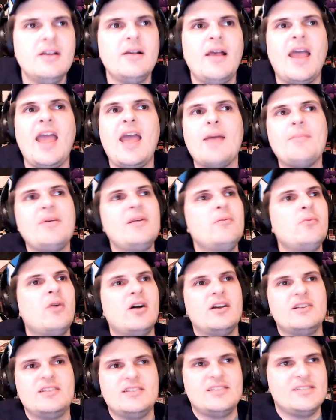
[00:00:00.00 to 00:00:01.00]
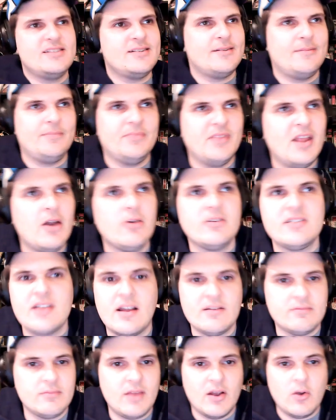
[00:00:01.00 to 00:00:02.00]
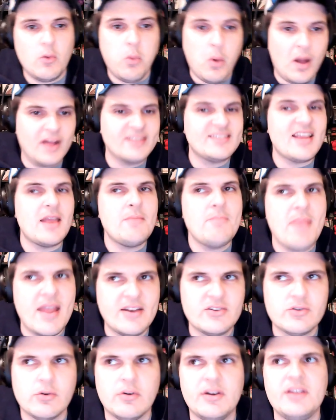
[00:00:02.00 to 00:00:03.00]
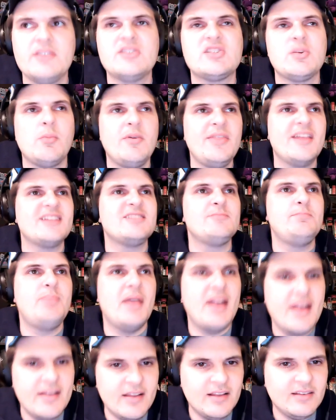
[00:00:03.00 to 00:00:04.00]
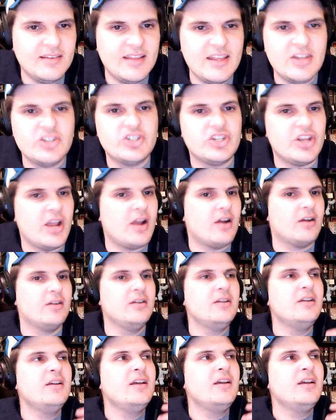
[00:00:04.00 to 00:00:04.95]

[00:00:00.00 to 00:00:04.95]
Hammond was, you know, a, a quasi mentor. He's someone that's been in the lead chair.